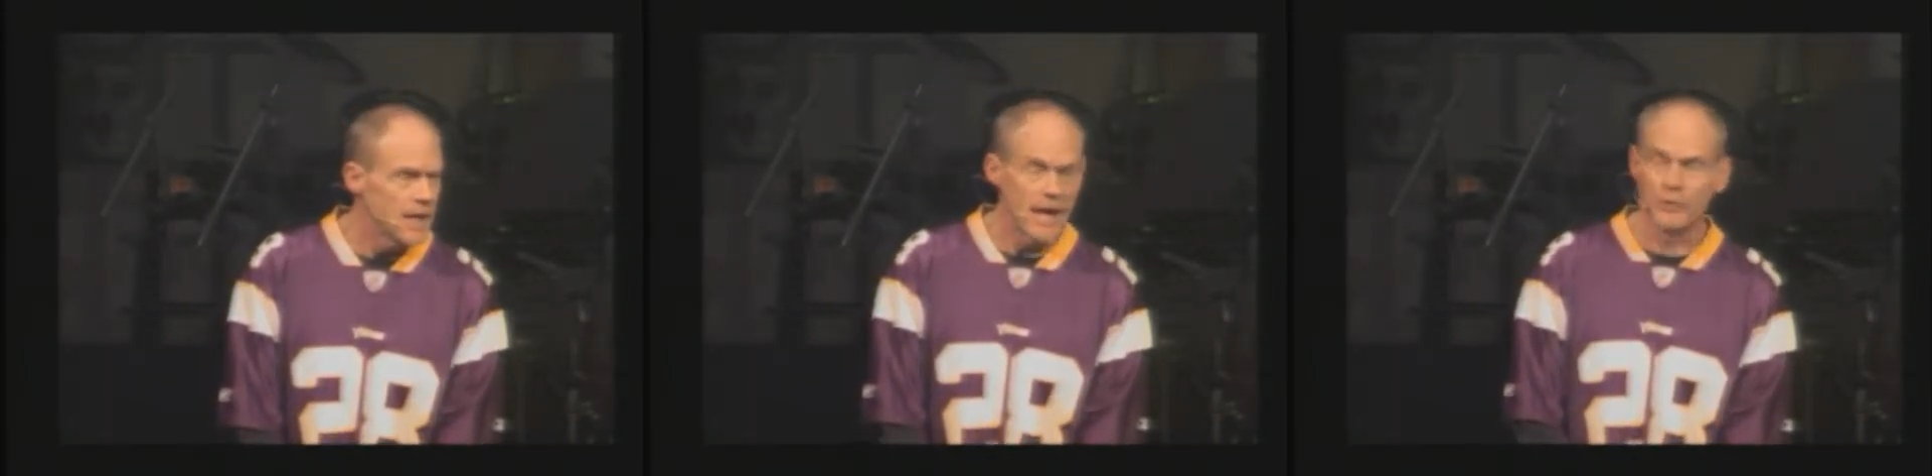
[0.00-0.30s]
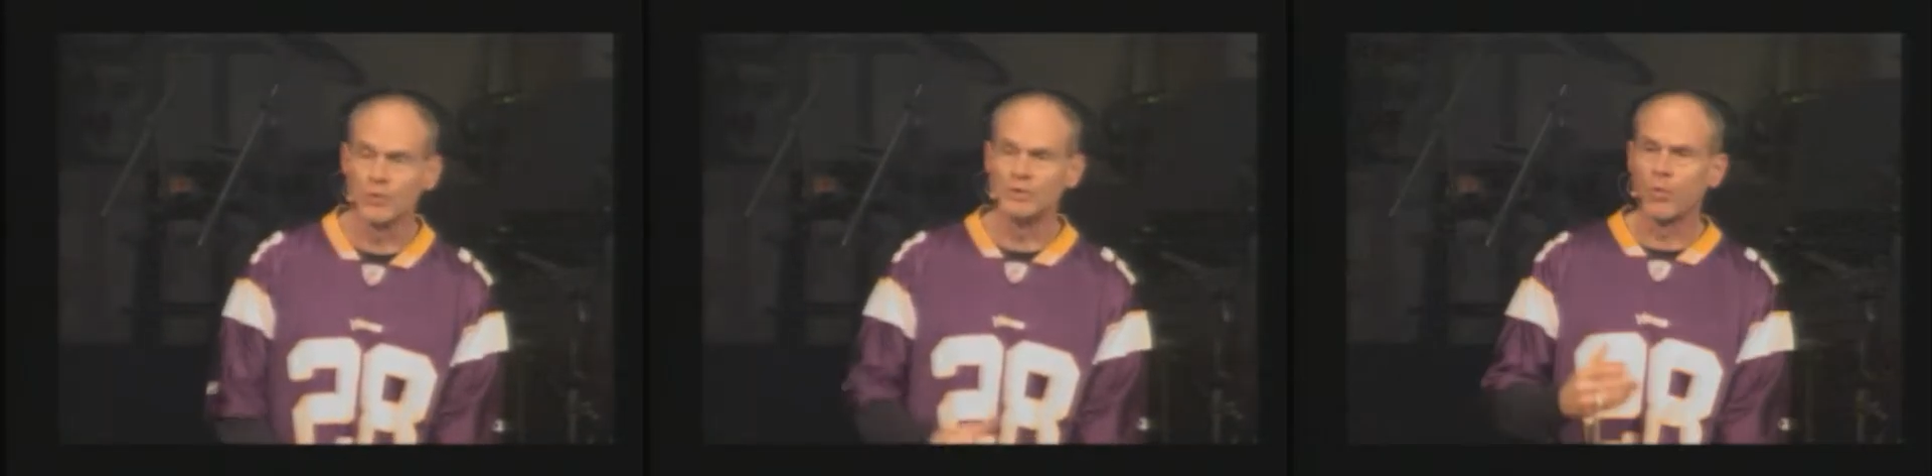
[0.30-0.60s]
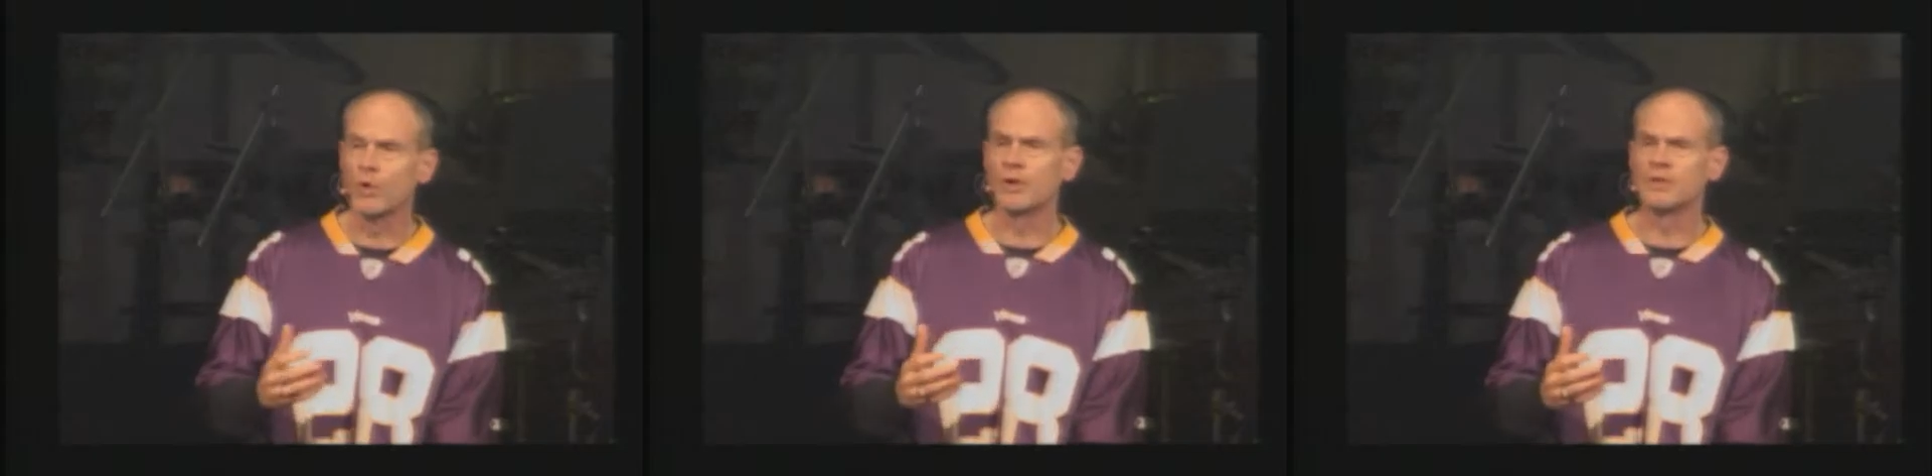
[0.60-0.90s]
And through his
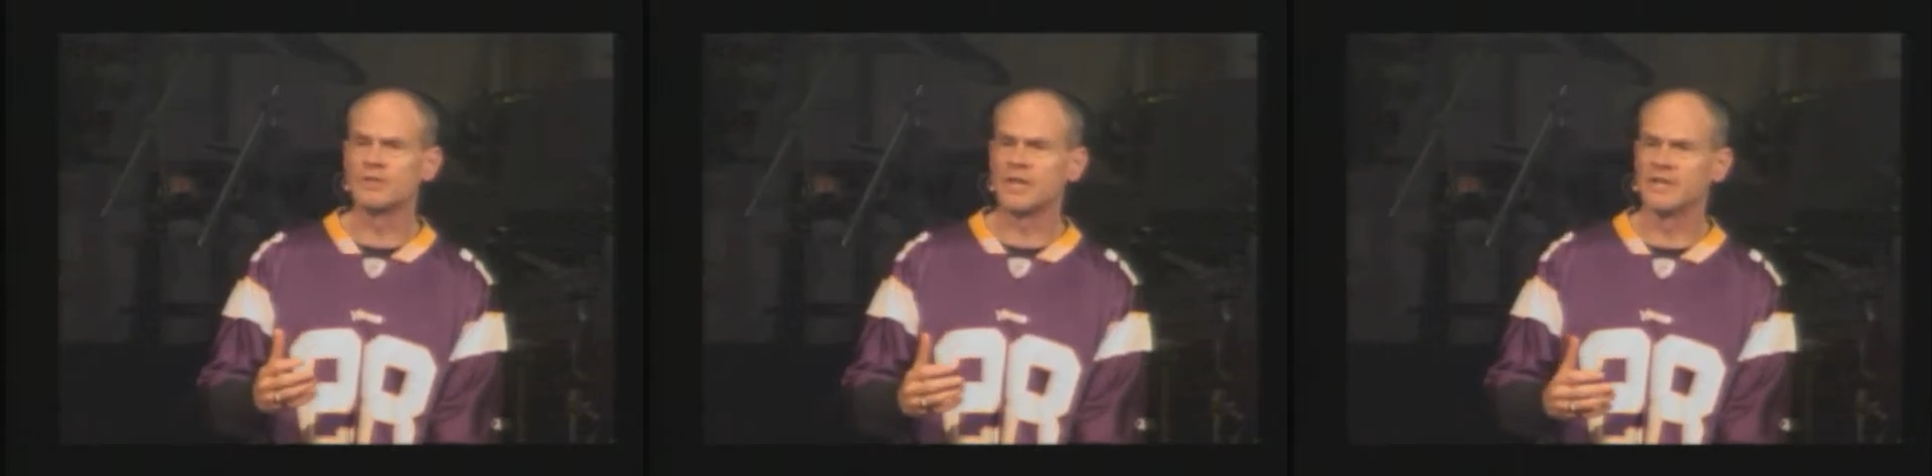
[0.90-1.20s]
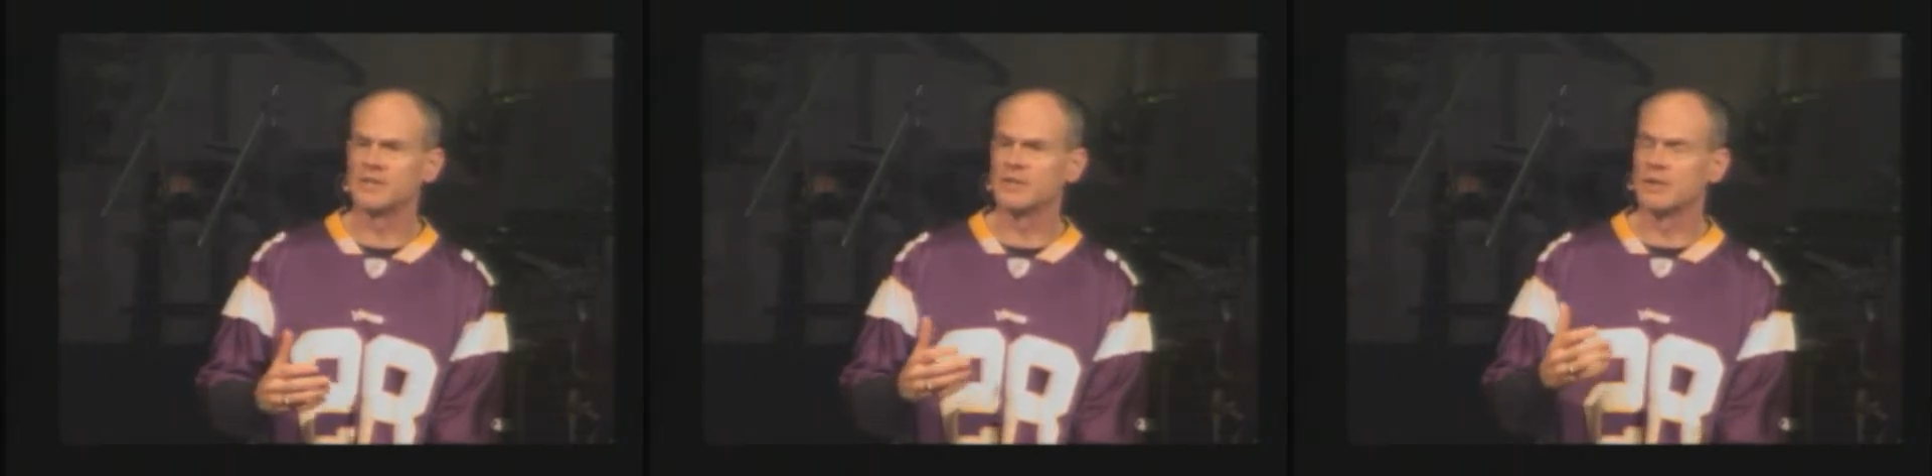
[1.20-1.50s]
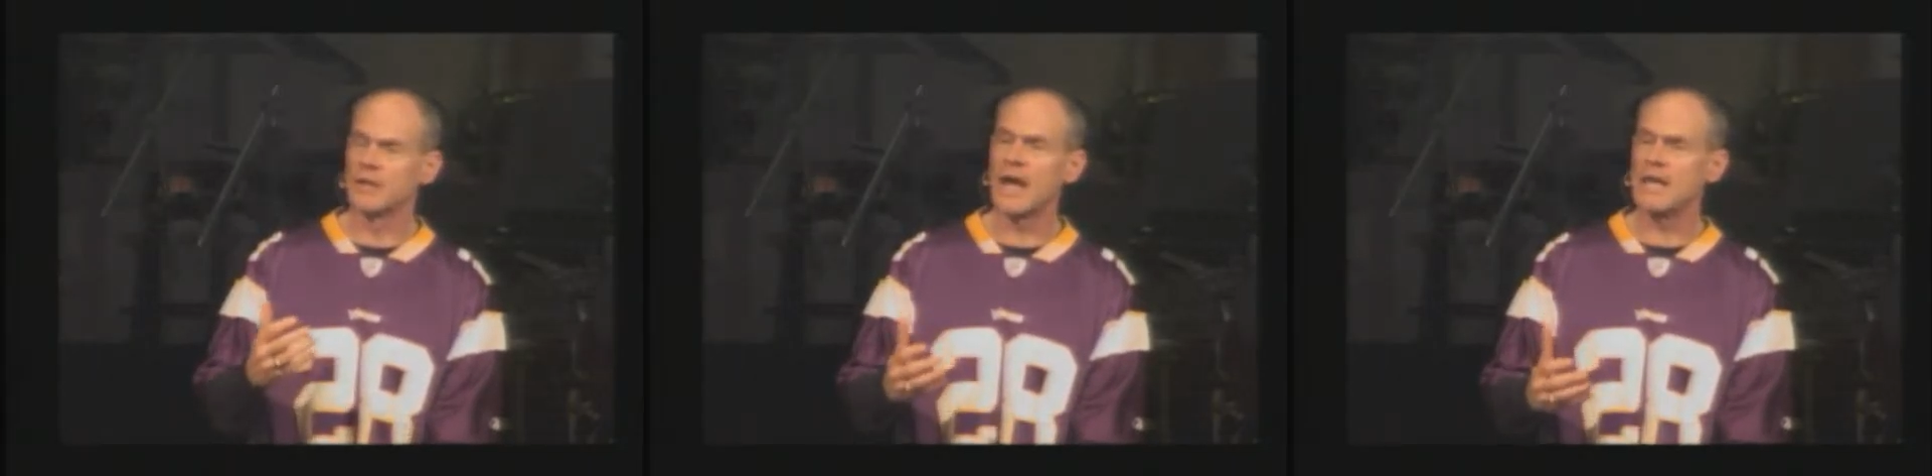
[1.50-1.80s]
words, his
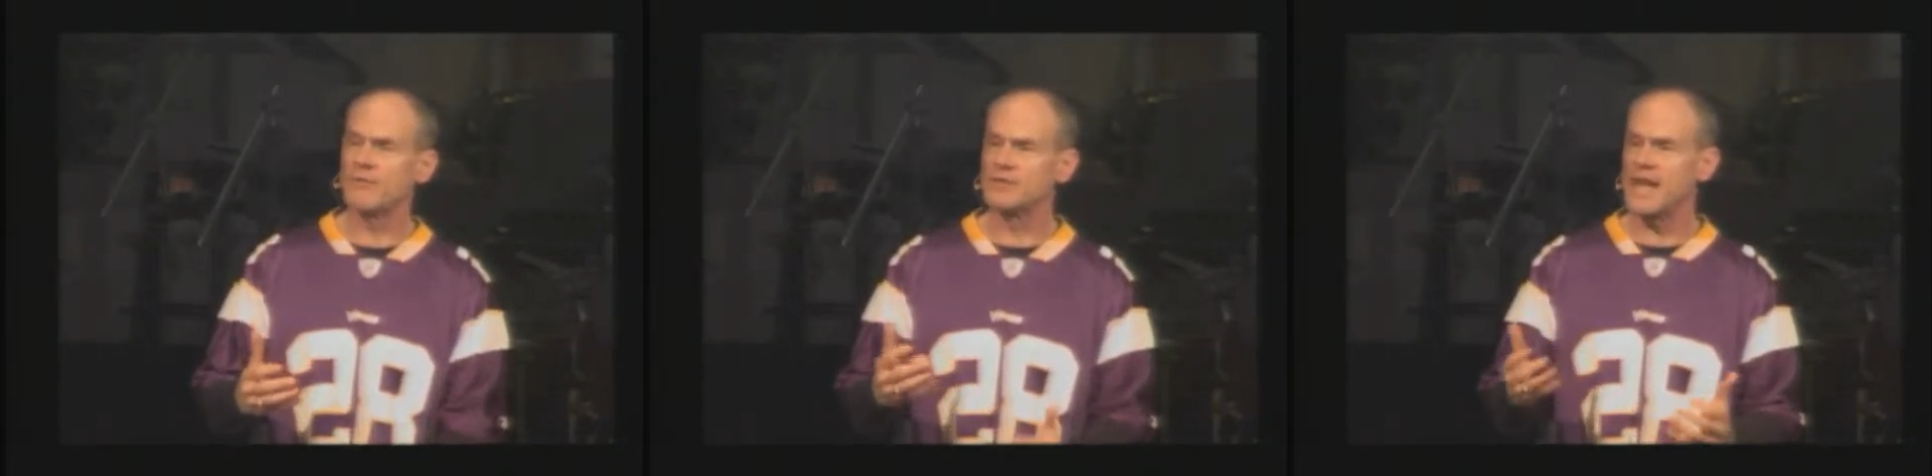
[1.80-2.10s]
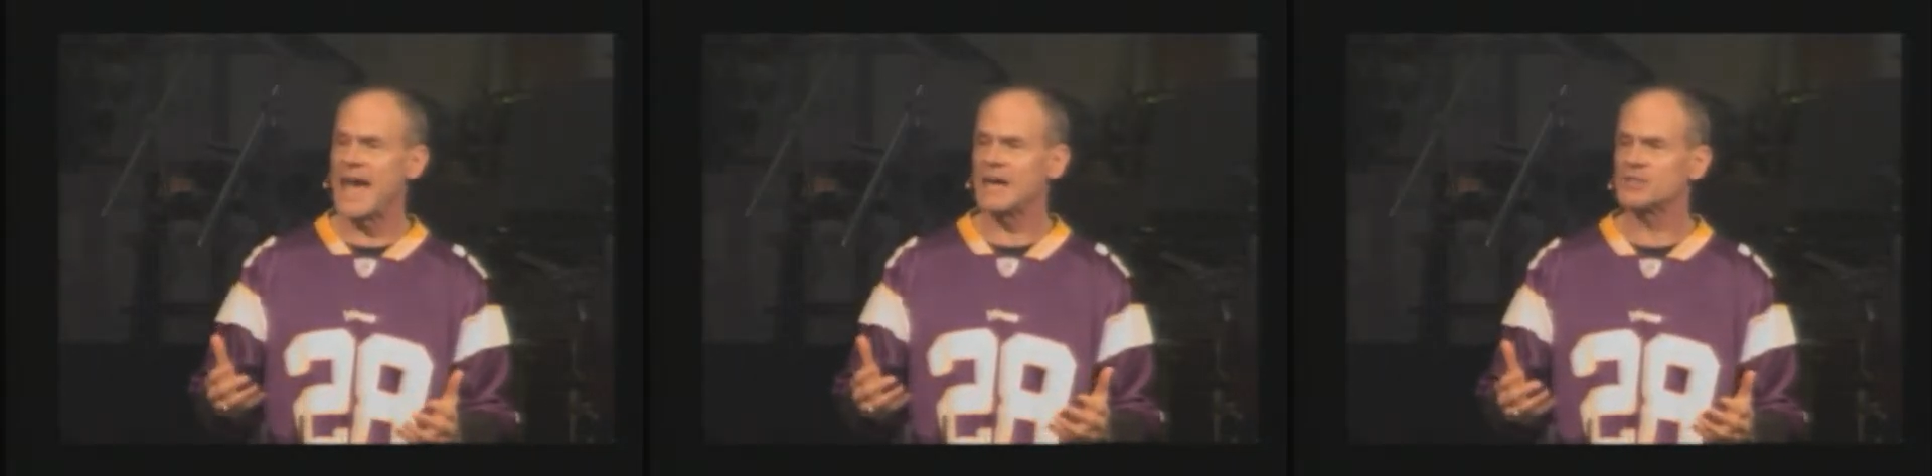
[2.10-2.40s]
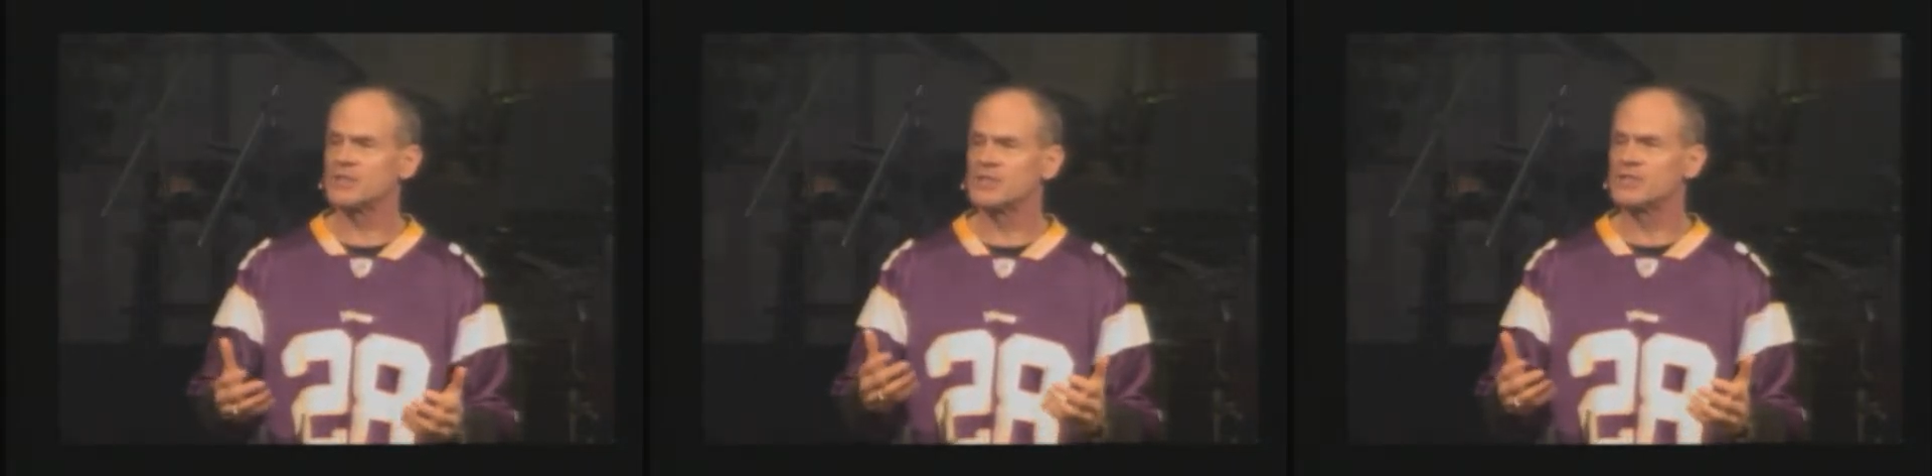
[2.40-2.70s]
life, his actions,